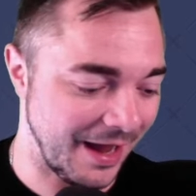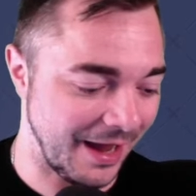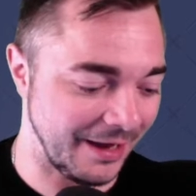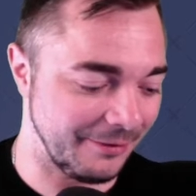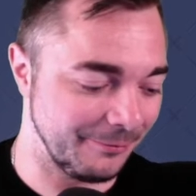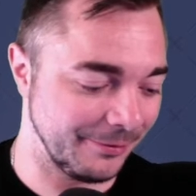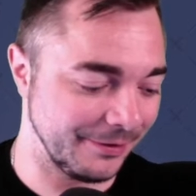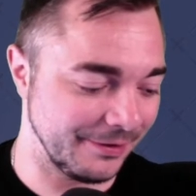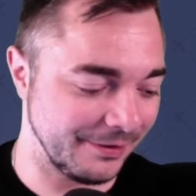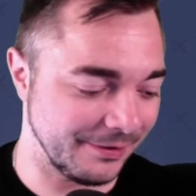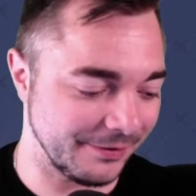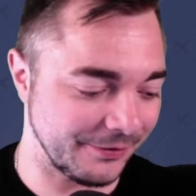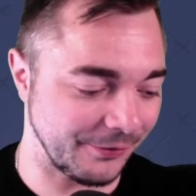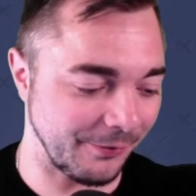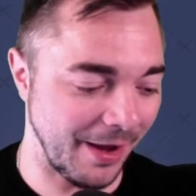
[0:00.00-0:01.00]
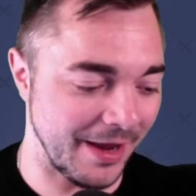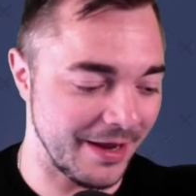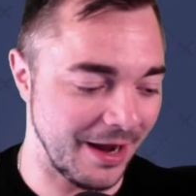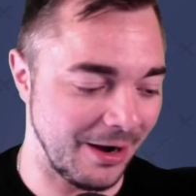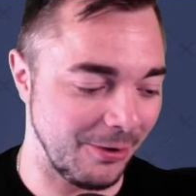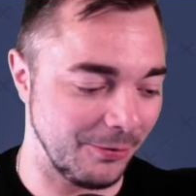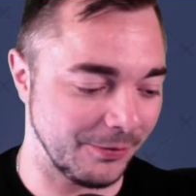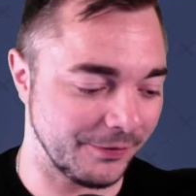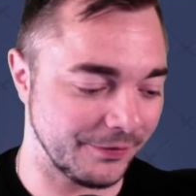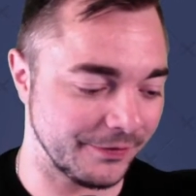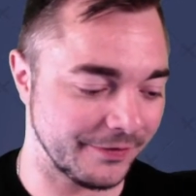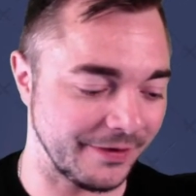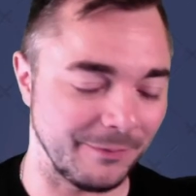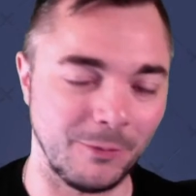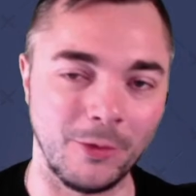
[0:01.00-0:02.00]
I will try out
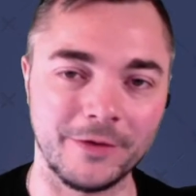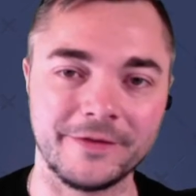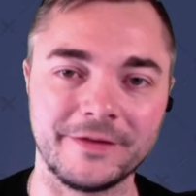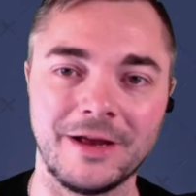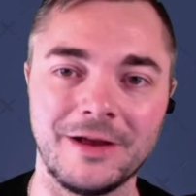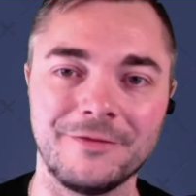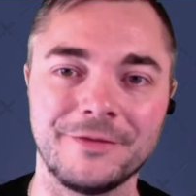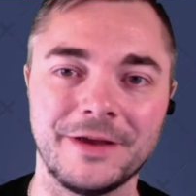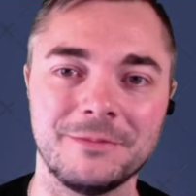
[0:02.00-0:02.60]
some more stuff